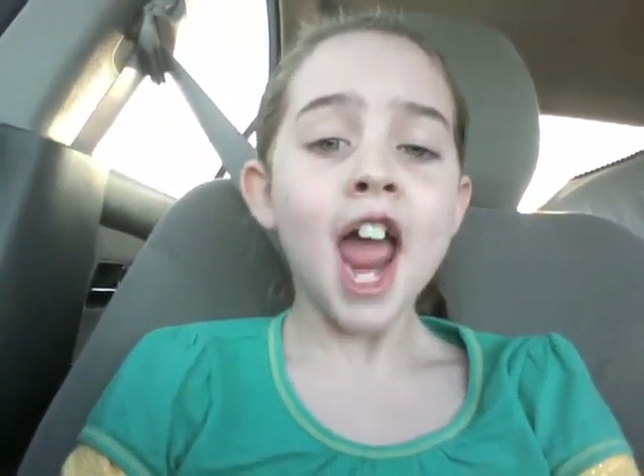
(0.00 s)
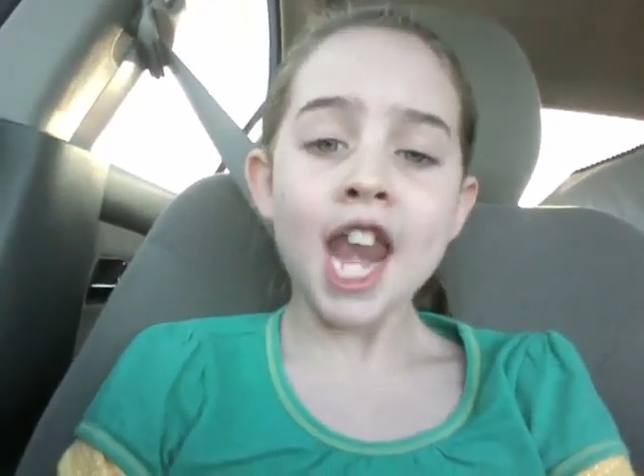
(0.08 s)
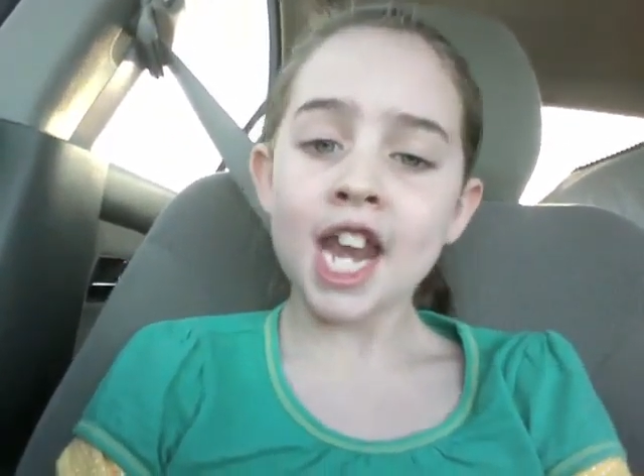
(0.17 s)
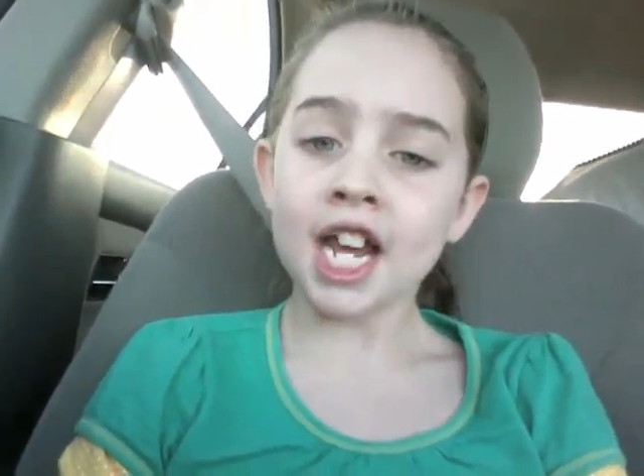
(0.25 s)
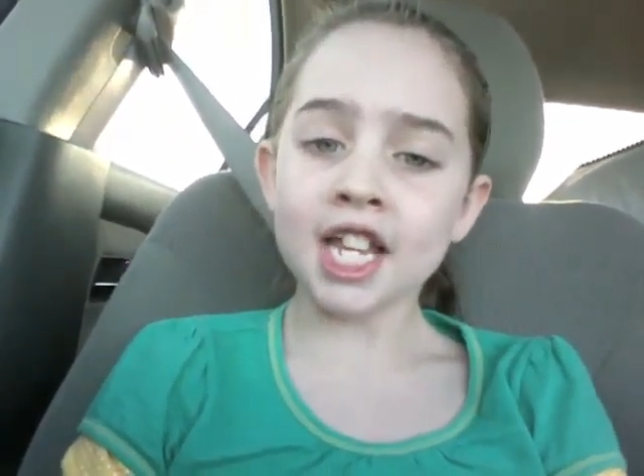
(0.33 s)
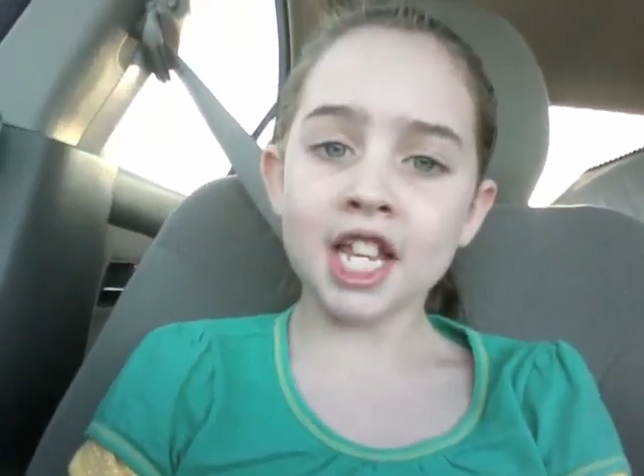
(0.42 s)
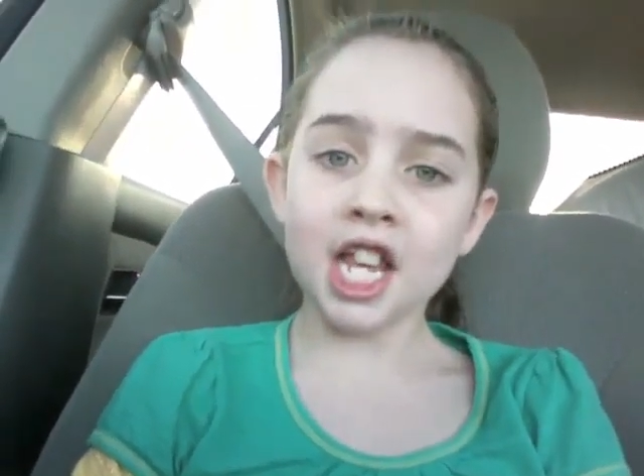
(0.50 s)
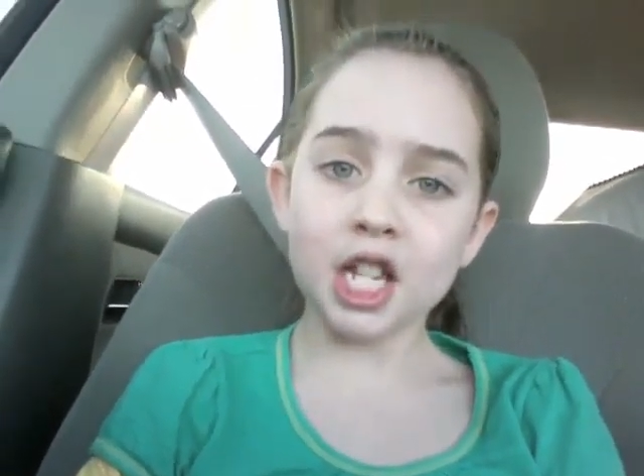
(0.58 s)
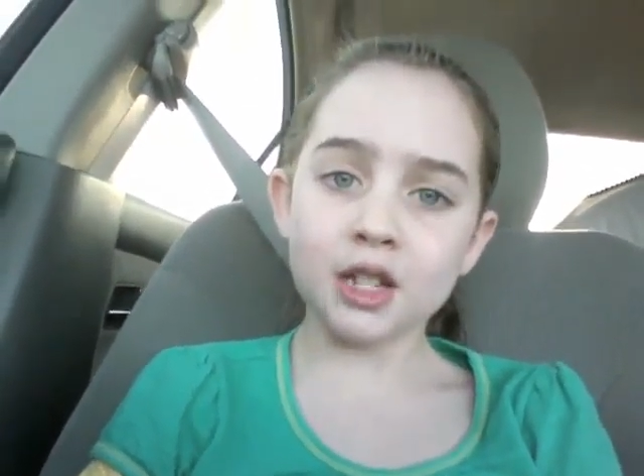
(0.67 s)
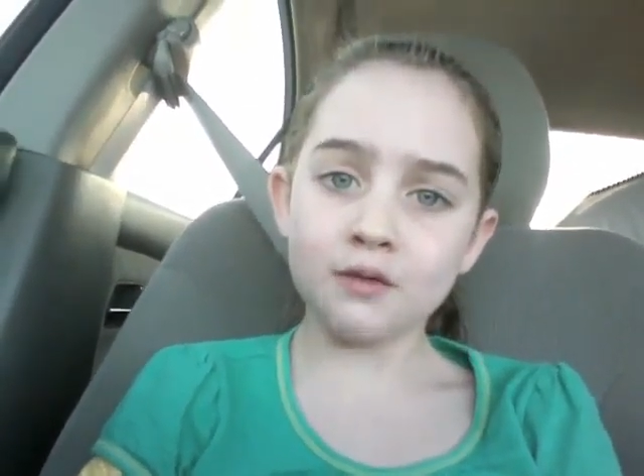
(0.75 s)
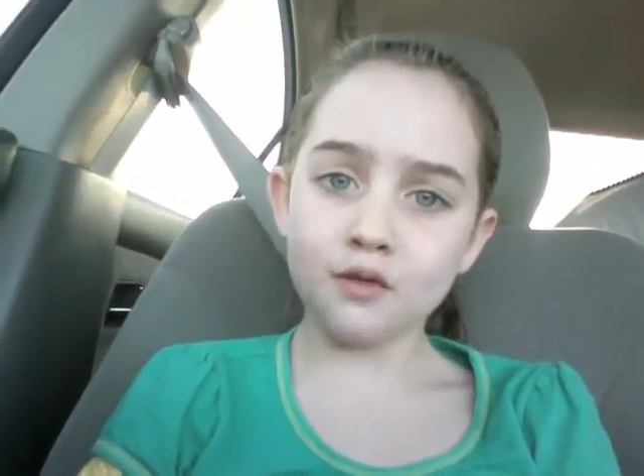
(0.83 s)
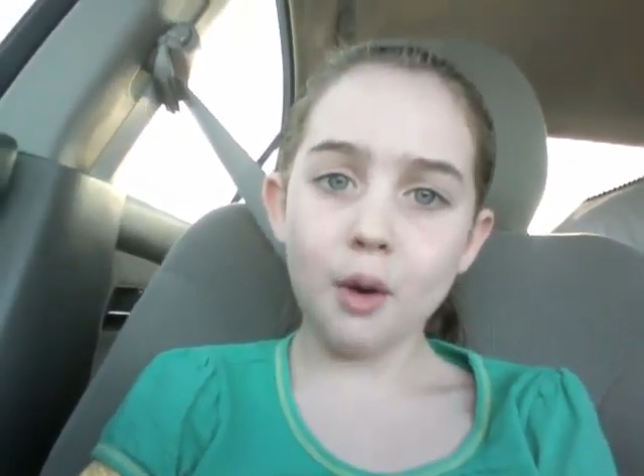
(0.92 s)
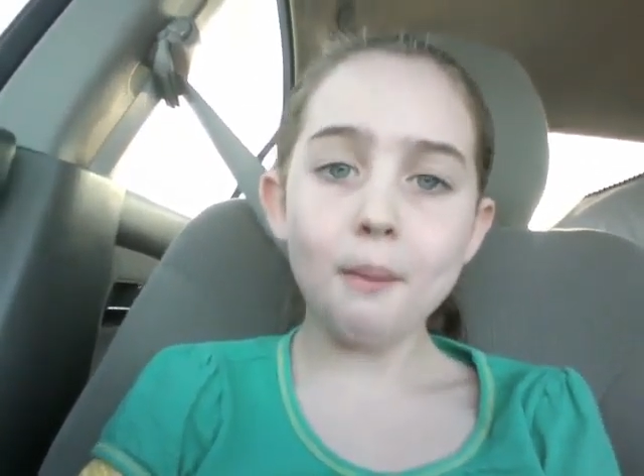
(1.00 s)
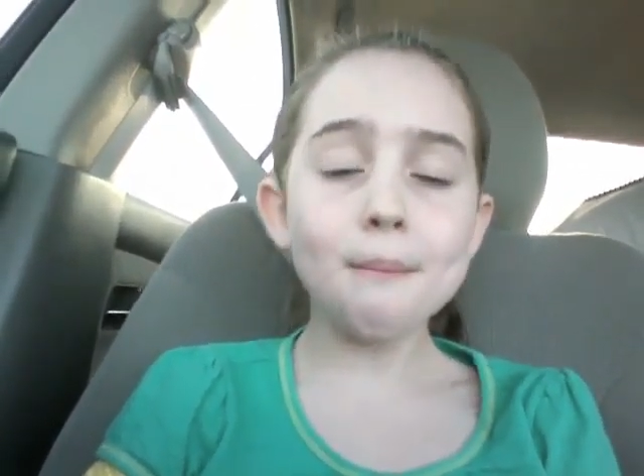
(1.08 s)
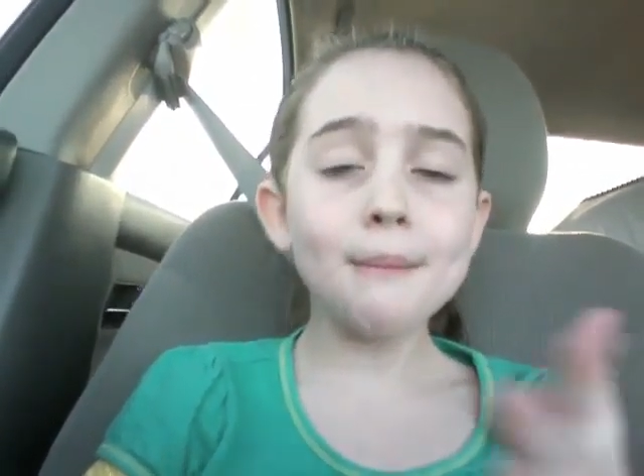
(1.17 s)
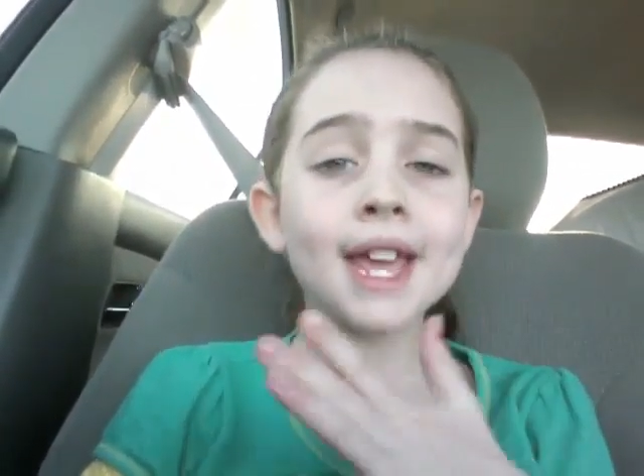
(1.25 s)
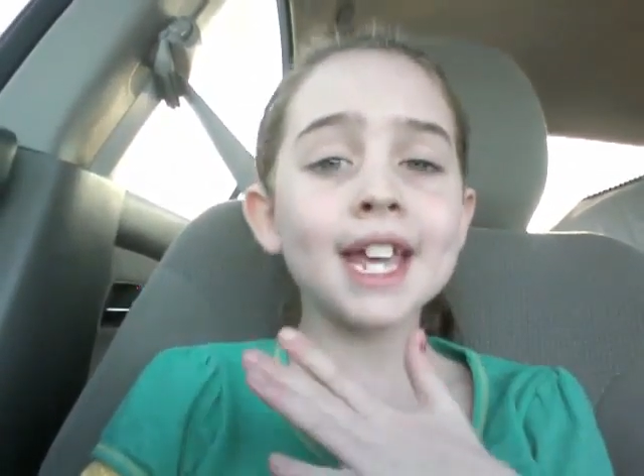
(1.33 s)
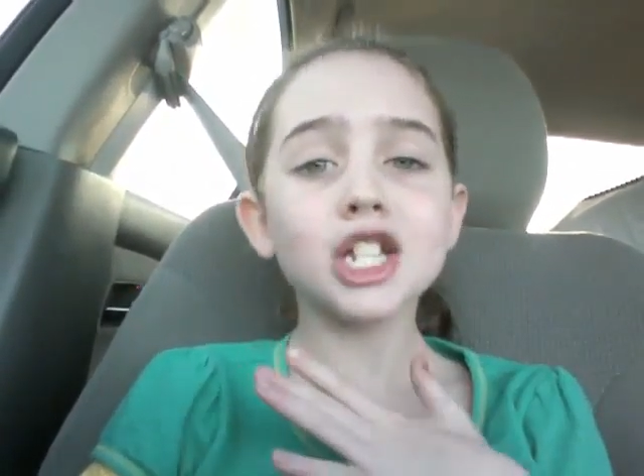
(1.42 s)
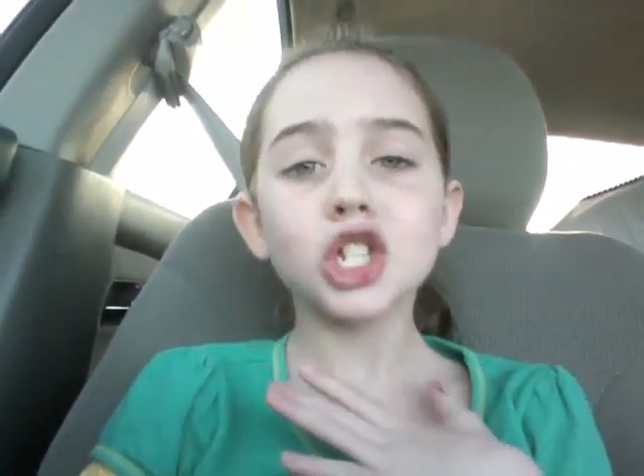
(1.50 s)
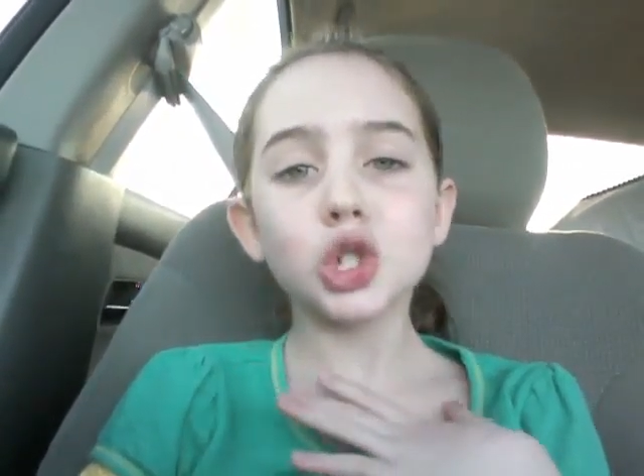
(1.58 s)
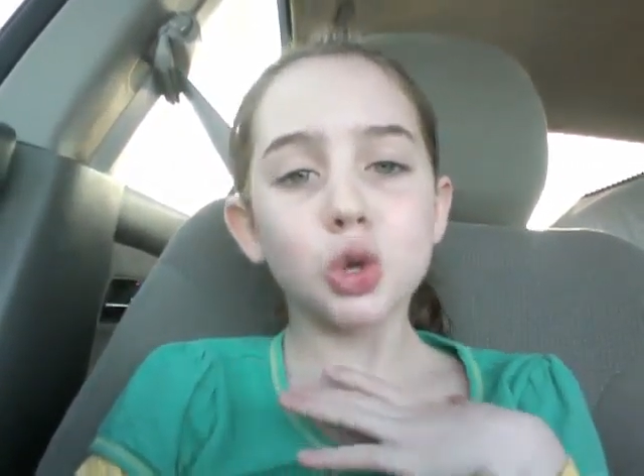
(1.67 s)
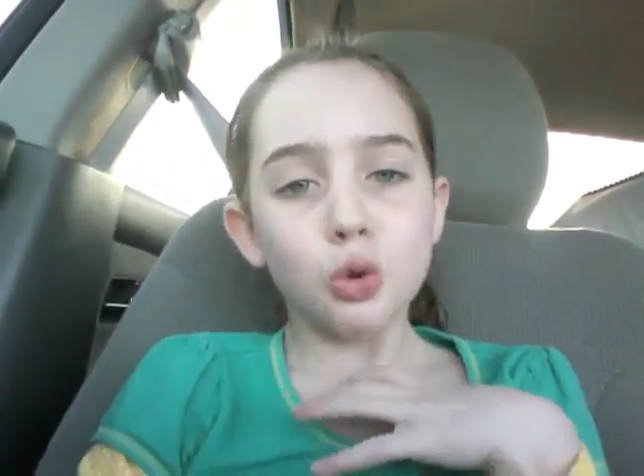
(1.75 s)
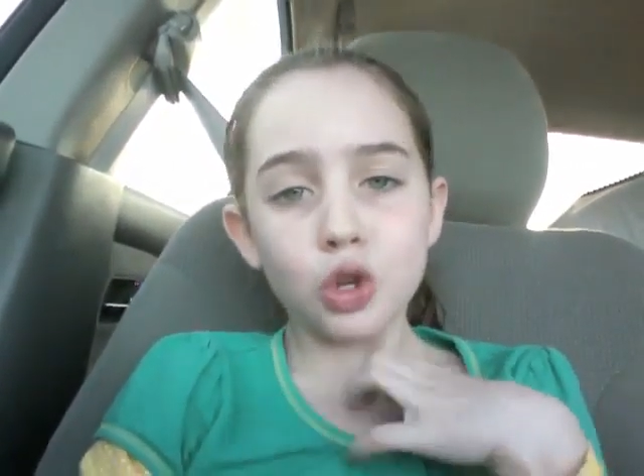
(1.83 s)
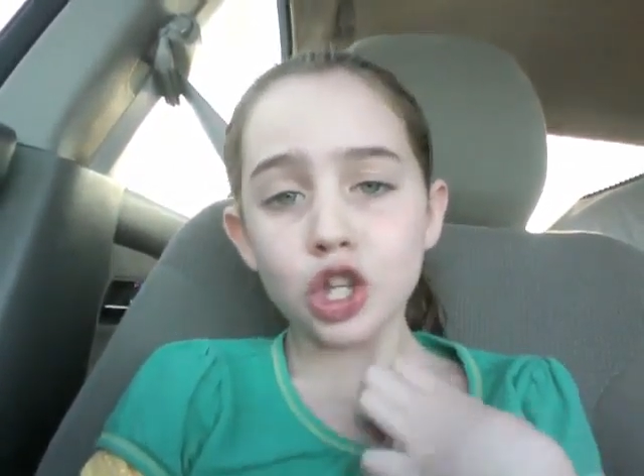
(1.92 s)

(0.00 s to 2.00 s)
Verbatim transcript: and a kiss from me to